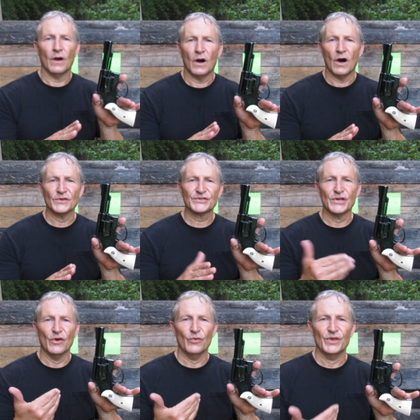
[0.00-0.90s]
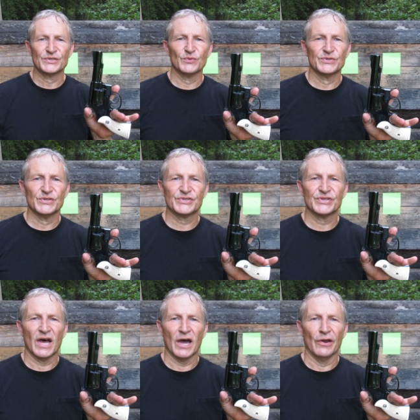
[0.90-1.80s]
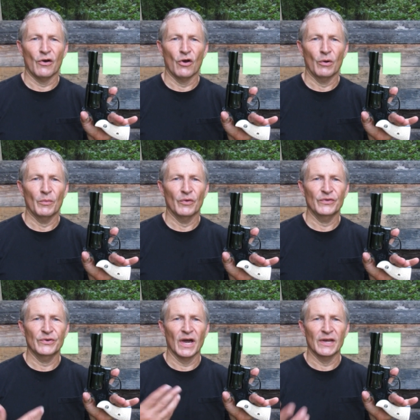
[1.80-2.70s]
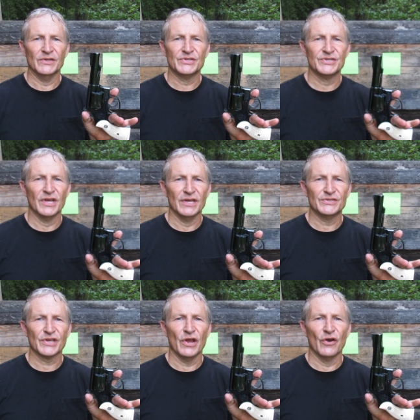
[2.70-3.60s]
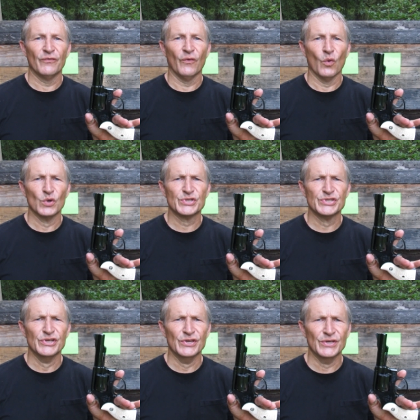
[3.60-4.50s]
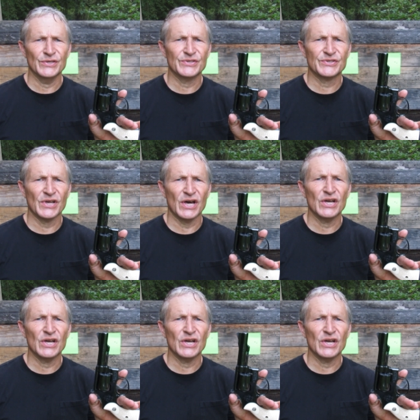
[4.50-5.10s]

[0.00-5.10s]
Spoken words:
Also, this was a sidearm of the United States Air Force's